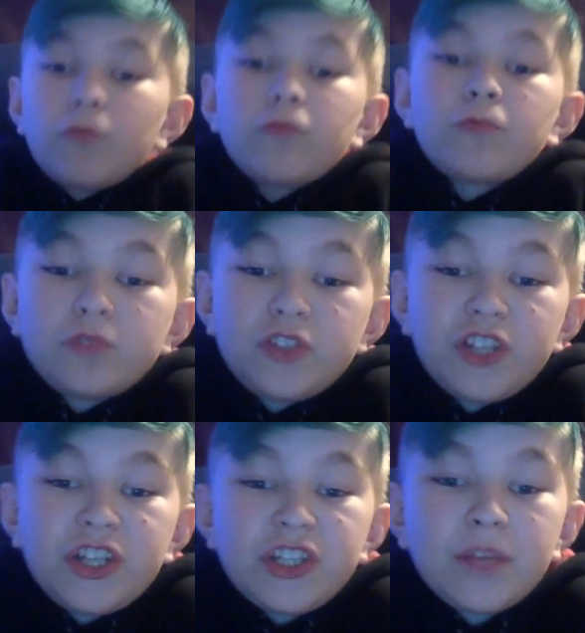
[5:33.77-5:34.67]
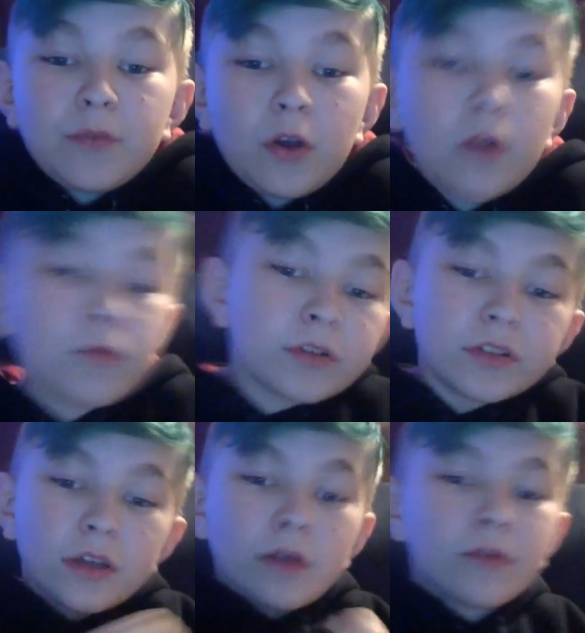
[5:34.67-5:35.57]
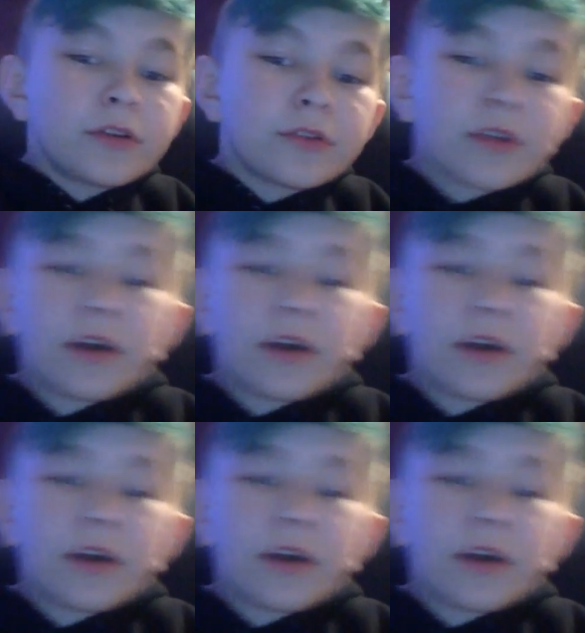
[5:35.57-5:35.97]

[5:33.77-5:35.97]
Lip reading: GG, bro, you're done.